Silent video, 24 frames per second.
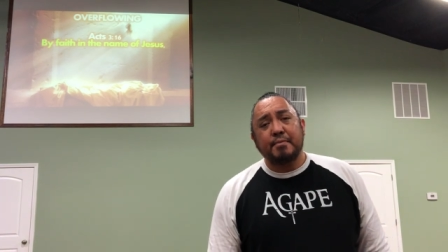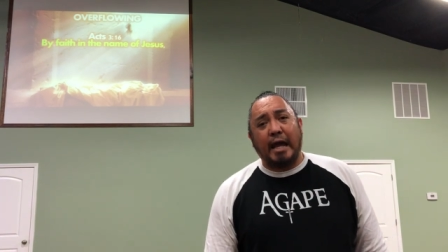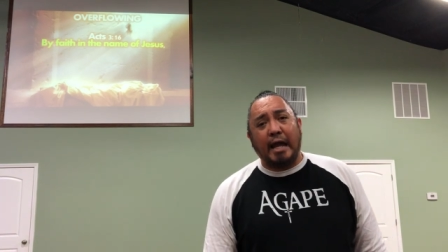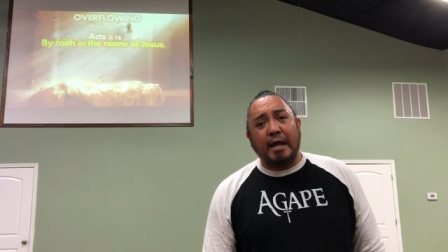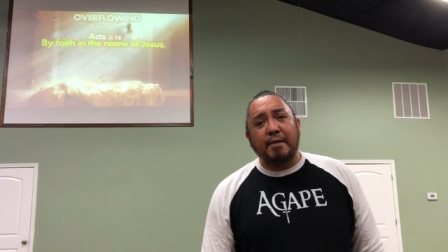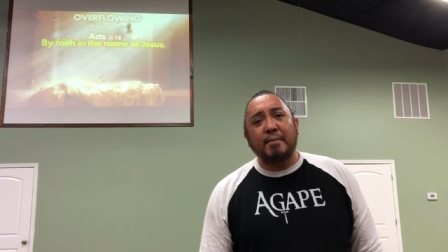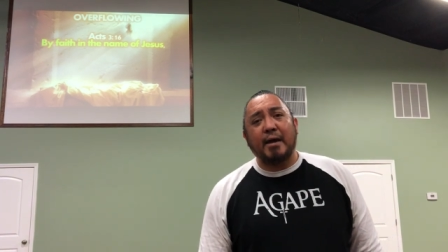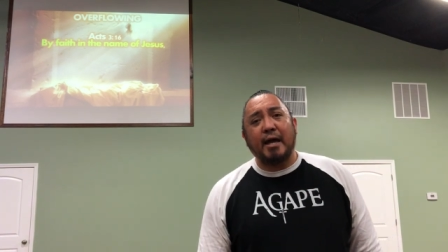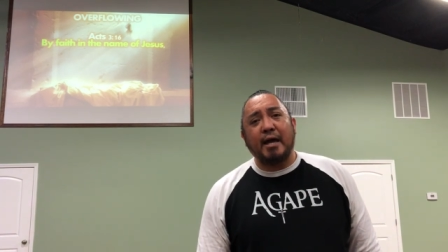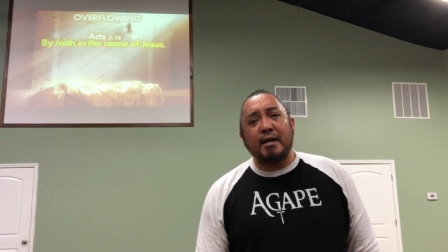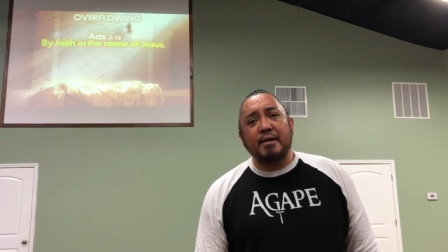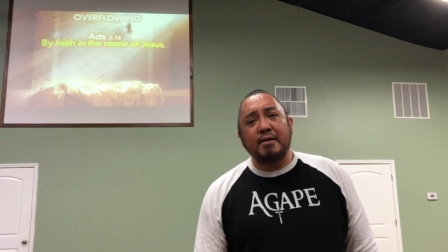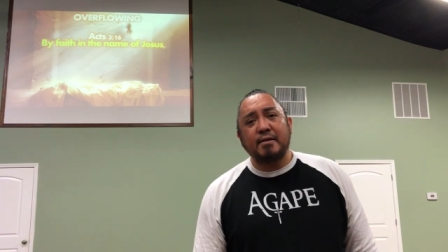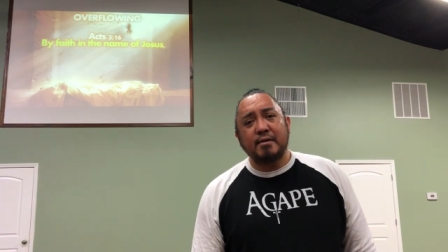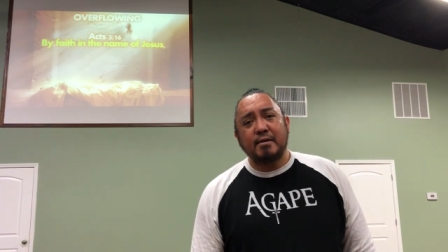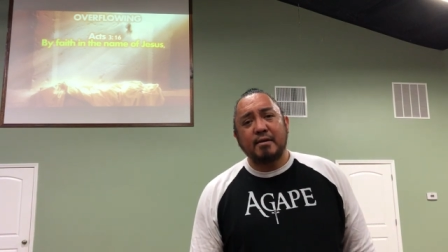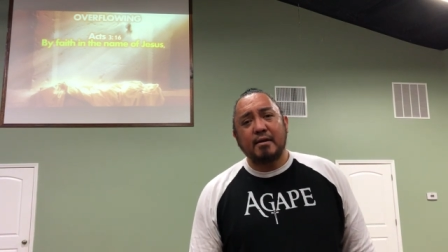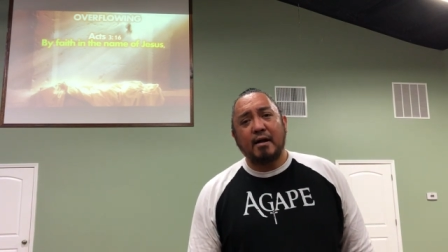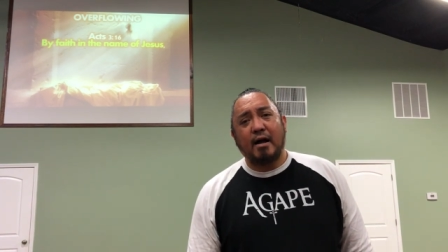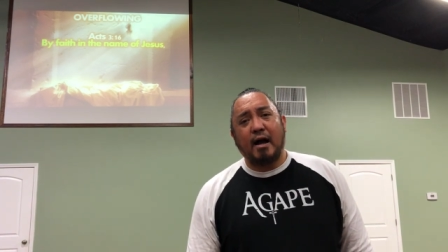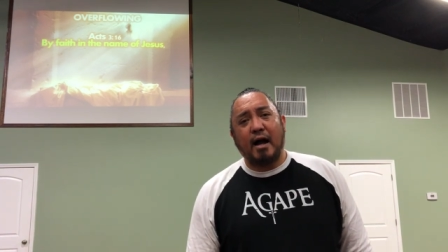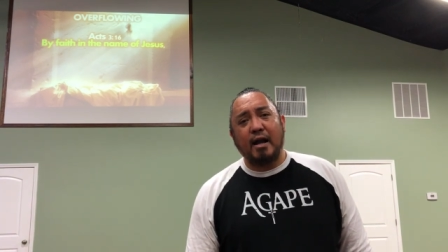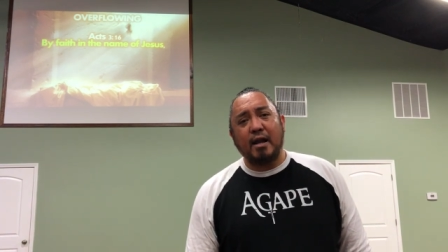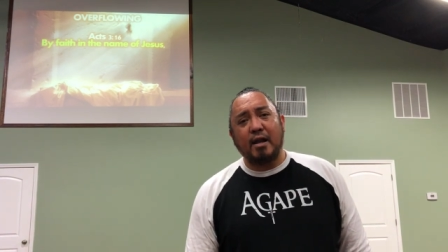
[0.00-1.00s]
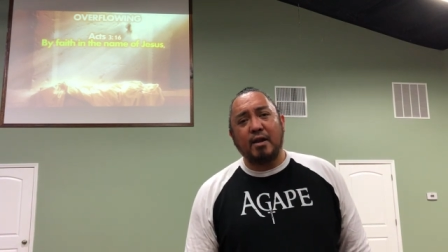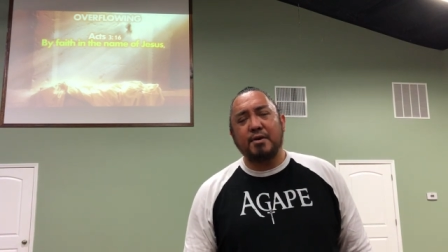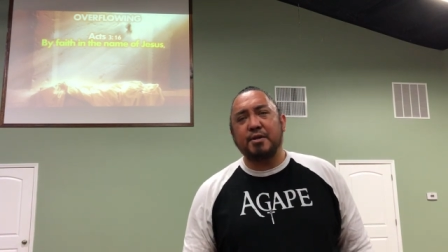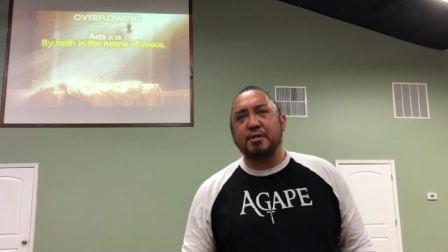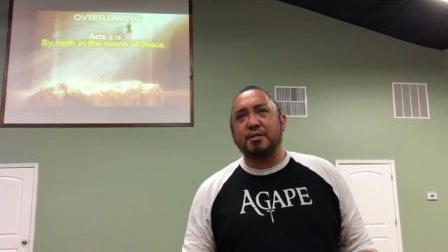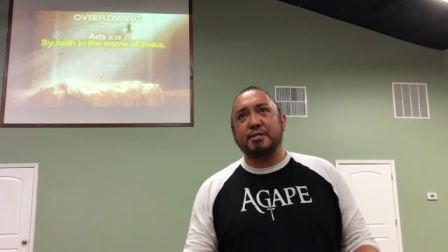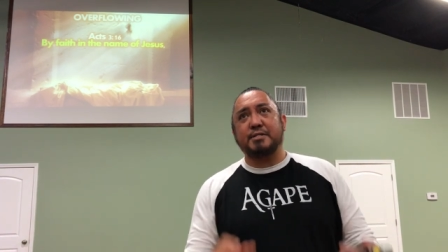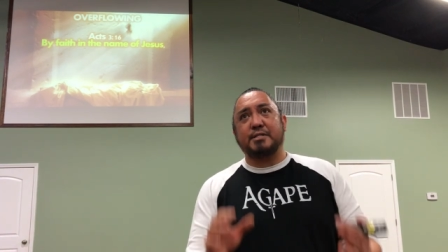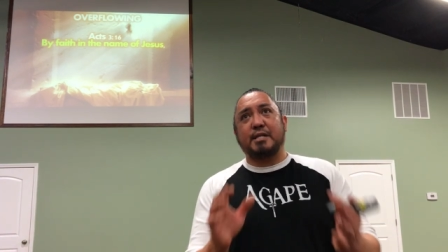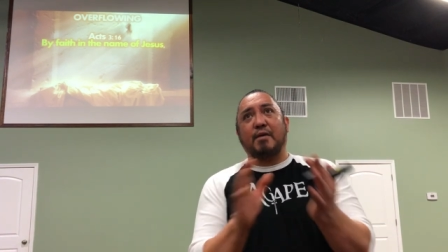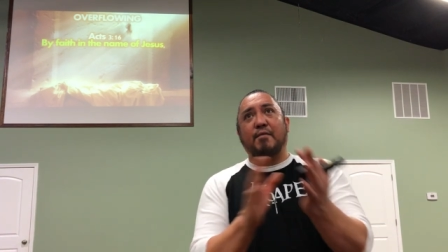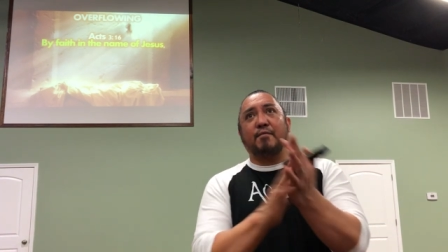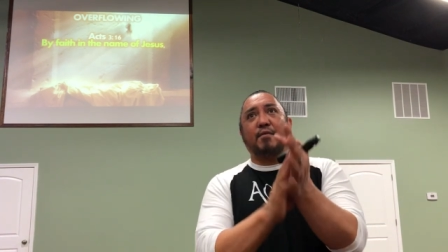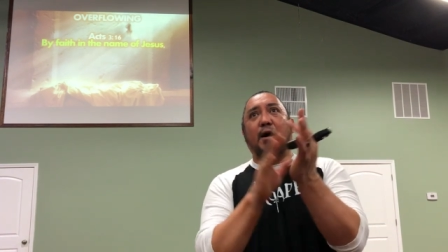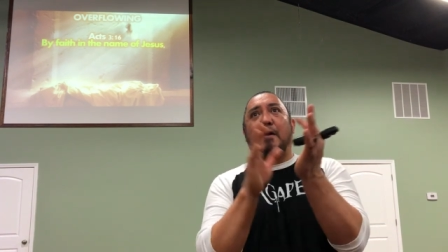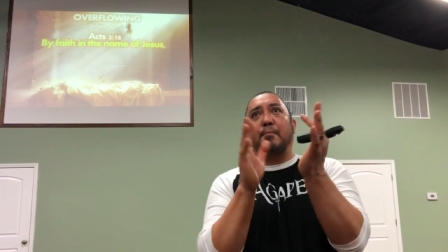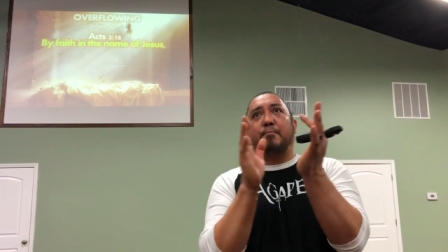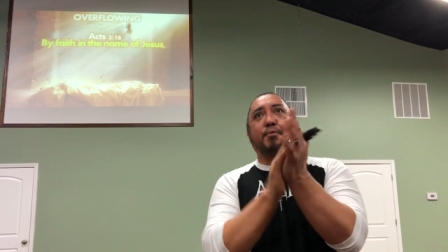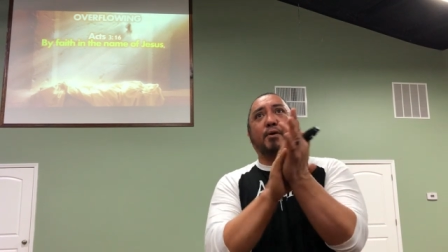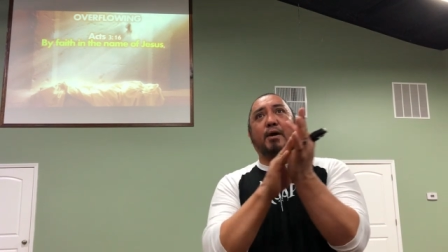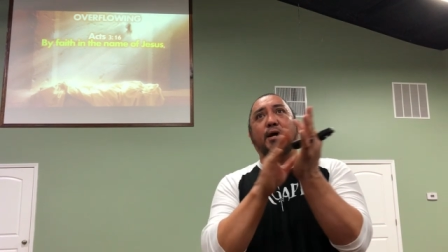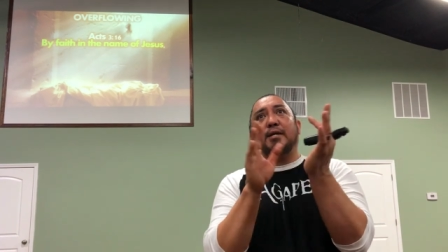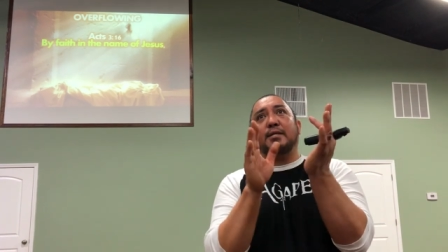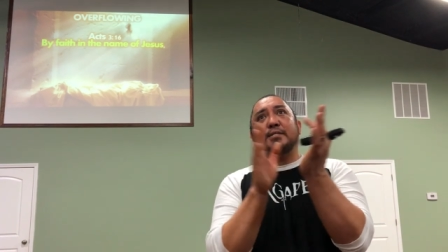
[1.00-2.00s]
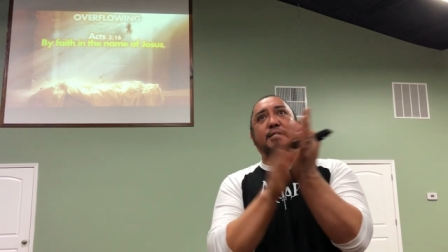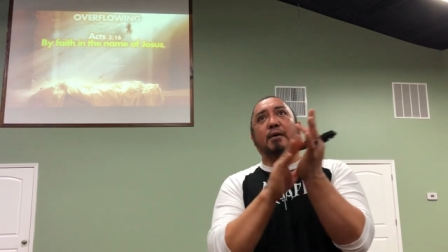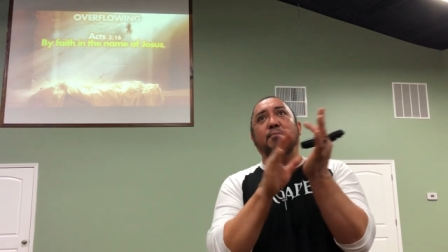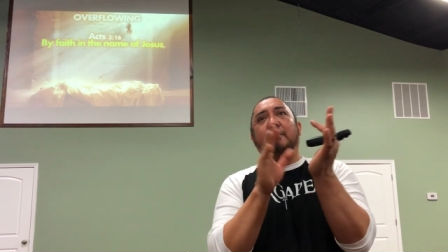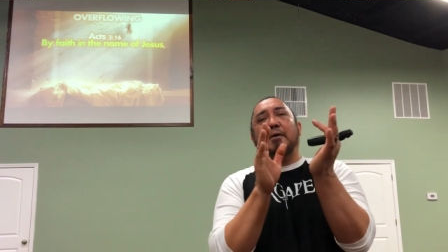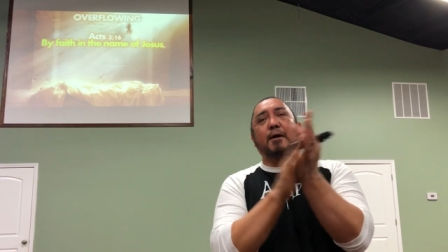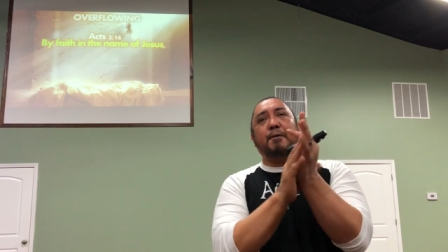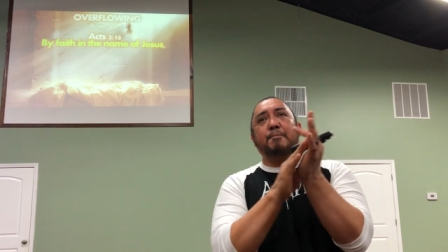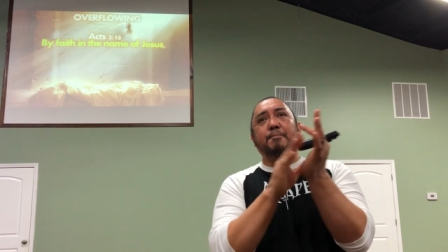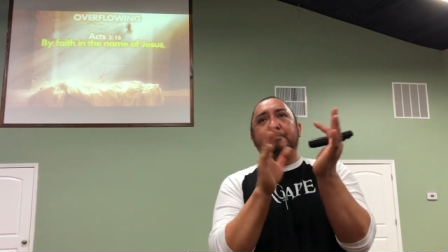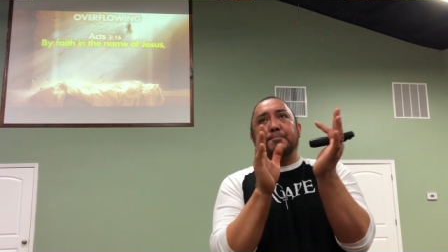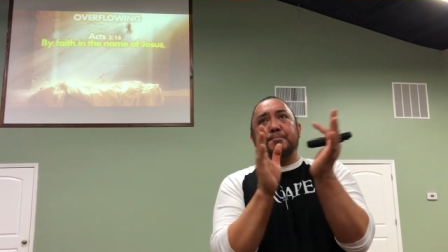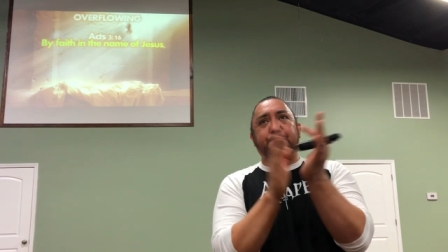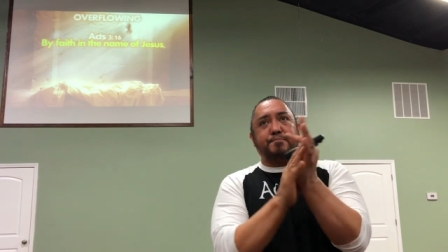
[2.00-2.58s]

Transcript: Amen. Hallelujah. Just give God praise. Amen.